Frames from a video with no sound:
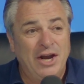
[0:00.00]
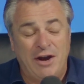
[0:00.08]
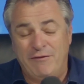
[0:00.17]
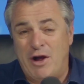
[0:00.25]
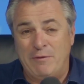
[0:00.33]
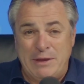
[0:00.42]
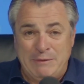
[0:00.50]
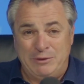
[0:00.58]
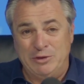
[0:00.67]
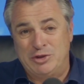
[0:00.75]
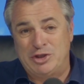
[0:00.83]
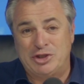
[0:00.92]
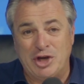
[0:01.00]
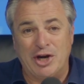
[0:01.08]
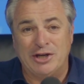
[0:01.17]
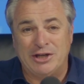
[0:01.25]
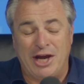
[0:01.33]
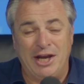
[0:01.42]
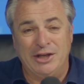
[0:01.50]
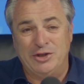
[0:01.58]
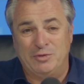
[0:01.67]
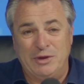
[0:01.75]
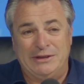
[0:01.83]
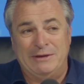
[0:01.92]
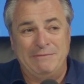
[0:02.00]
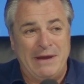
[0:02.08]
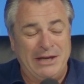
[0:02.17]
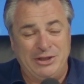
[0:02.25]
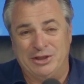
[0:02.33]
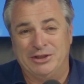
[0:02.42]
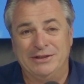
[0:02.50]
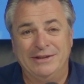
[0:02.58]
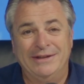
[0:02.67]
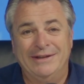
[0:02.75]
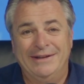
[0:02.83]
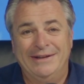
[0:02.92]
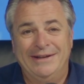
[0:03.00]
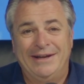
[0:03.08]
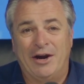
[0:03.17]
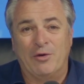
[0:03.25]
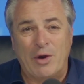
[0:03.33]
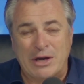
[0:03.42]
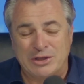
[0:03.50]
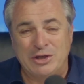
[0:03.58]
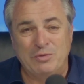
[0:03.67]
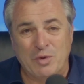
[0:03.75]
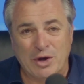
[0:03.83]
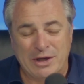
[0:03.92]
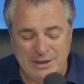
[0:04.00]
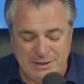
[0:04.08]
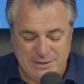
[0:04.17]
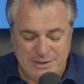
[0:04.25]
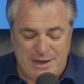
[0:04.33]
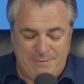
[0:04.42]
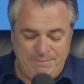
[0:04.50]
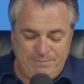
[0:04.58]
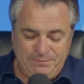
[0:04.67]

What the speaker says: of all people who start college with a major are actually working in the job,